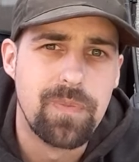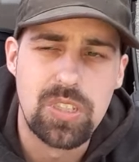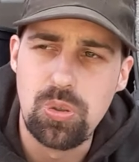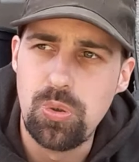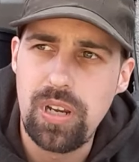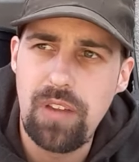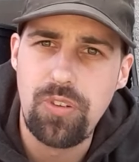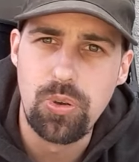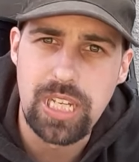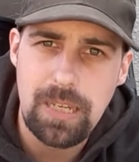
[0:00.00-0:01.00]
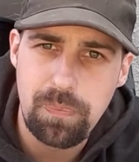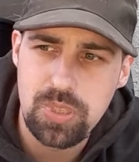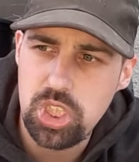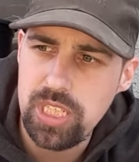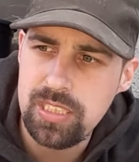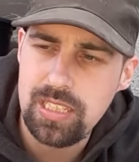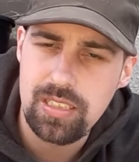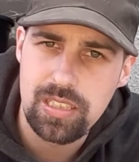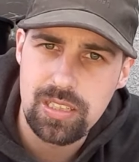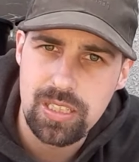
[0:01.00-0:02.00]
So if you keep changing
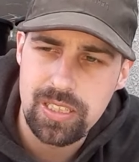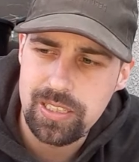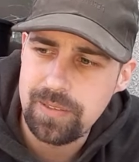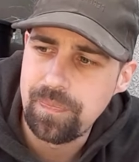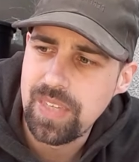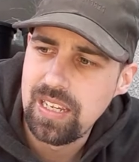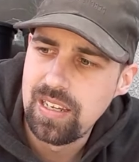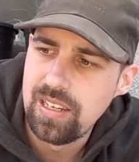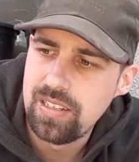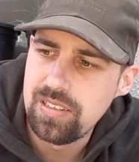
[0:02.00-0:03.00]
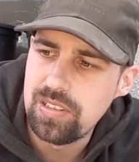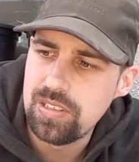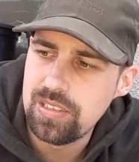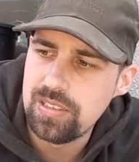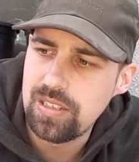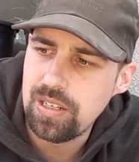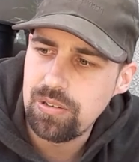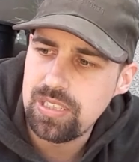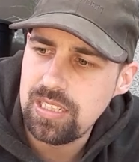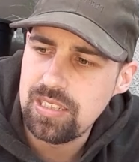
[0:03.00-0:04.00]
the the how do
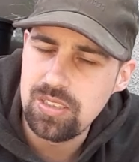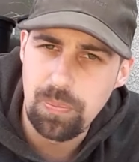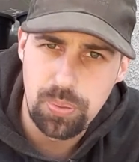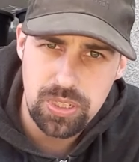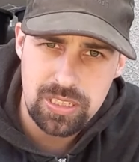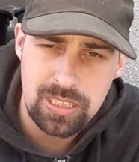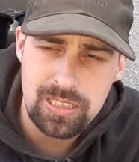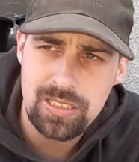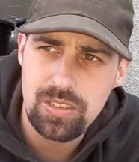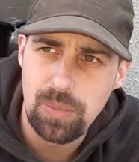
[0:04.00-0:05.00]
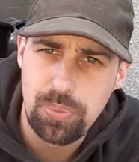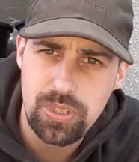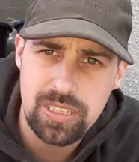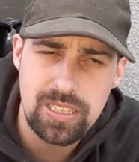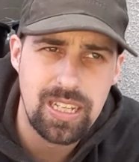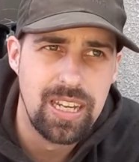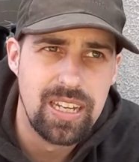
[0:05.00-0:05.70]
this? The poison, the poison.